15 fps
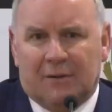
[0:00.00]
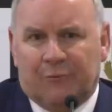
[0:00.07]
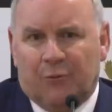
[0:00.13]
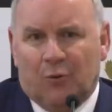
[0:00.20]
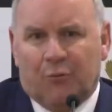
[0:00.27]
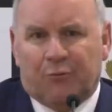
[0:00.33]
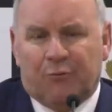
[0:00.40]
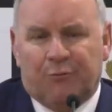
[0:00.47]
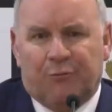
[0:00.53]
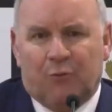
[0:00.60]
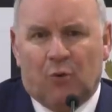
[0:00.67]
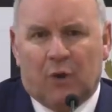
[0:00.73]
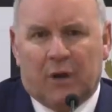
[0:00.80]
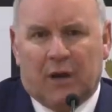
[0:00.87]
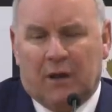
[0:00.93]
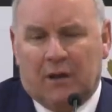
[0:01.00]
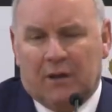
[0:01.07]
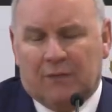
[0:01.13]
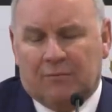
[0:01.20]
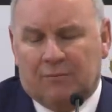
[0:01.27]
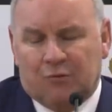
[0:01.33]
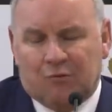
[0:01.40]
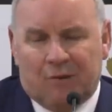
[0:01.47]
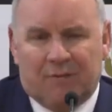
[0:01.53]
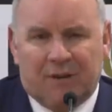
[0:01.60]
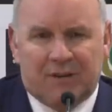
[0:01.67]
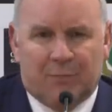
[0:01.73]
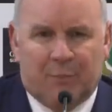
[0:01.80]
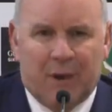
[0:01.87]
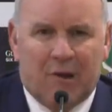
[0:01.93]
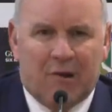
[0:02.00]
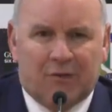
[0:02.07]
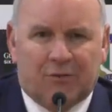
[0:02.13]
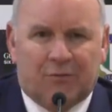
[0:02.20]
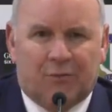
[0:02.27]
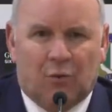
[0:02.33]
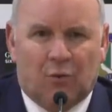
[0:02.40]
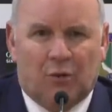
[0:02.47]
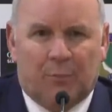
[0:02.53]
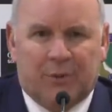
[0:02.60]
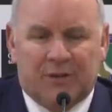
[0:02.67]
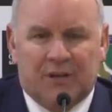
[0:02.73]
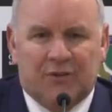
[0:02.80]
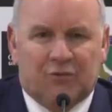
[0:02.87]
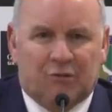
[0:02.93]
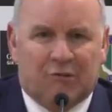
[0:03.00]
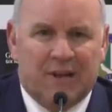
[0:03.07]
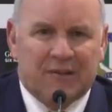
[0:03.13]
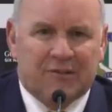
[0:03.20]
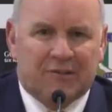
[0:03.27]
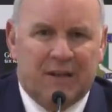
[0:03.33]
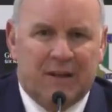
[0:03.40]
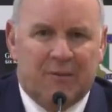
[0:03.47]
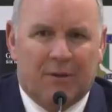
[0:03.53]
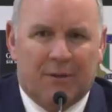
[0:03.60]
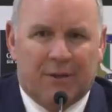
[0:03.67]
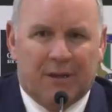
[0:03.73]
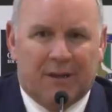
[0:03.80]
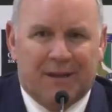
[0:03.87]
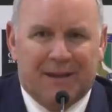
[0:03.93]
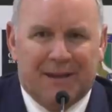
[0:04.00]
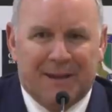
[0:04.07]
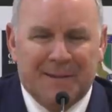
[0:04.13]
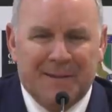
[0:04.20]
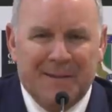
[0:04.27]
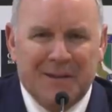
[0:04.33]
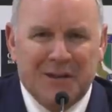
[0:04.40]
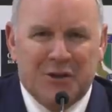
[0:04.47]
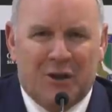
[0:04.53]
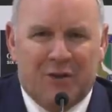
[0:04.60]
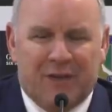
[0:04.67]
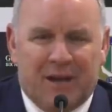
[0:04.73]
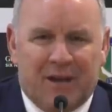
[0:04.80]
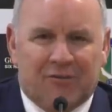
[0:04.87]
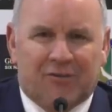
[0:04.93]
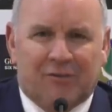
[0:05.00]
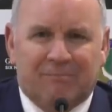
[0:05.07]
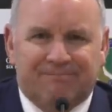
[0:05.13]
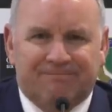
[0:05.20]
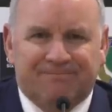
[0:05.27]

4 from 4 travelling to Paris for a potential Grand Slam? I think you know the answer.